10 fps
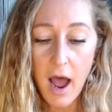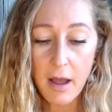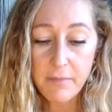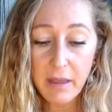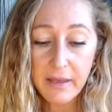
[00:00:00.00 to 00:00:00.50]

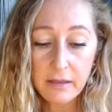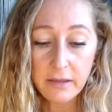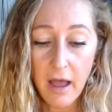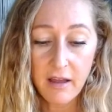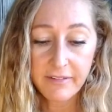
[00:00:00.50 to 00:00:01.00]
Maybe a
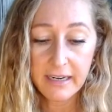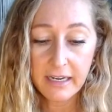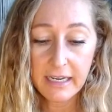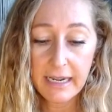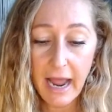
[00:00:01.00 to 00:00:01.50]
love and a
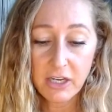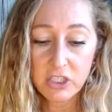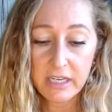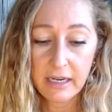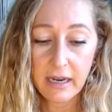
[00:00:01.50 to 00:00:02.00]

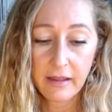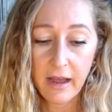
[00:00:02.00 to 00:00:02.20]
connection